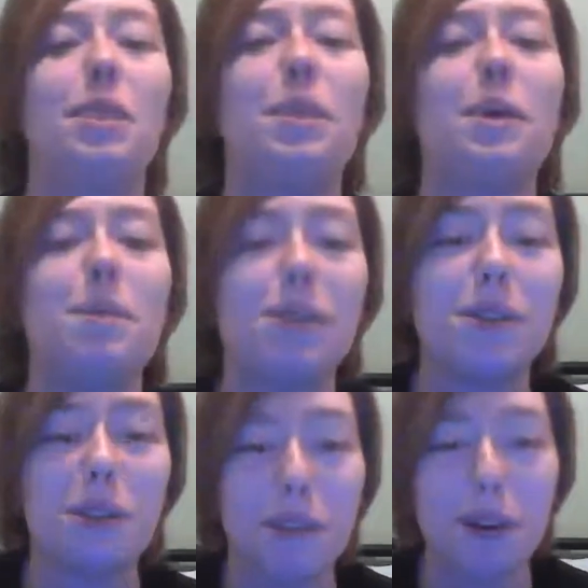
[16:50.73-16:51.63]
The
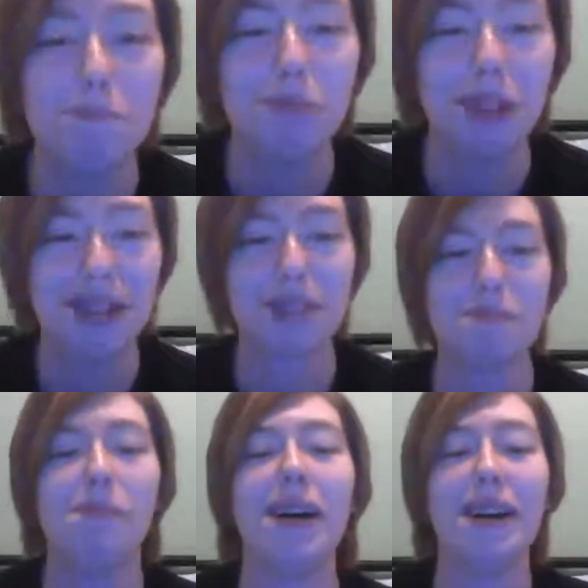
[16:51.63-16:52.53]
Google Plus
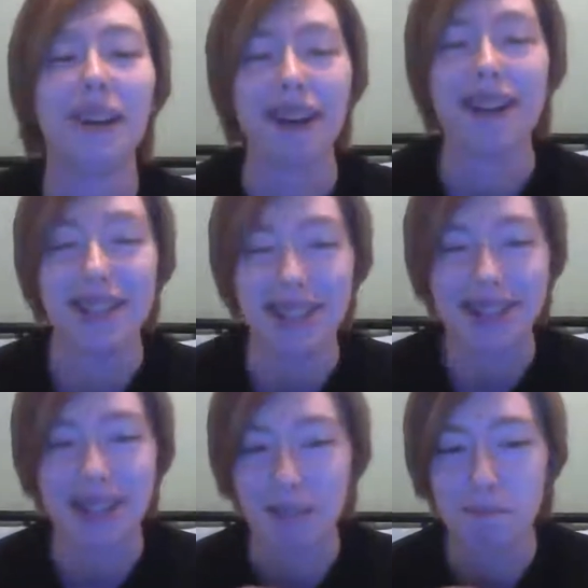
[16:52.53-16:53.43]

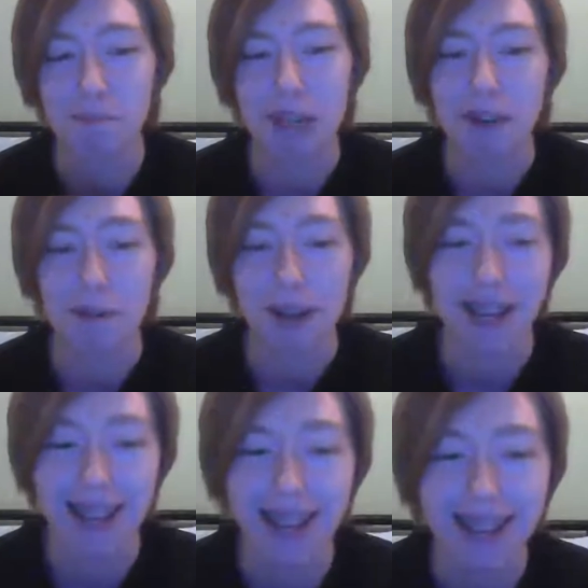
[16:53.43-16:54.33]
migration to
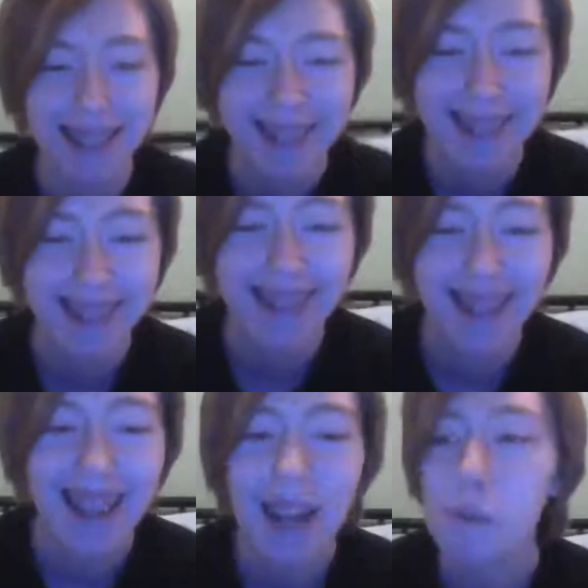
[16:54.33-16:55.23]
MeWe.
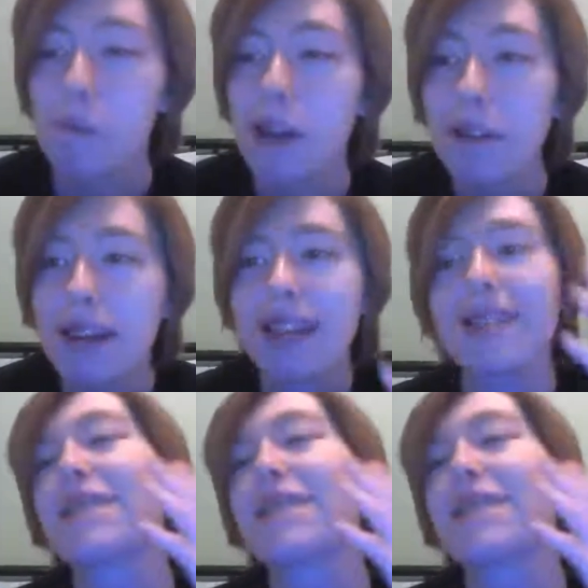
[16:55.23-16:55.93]
MeWe is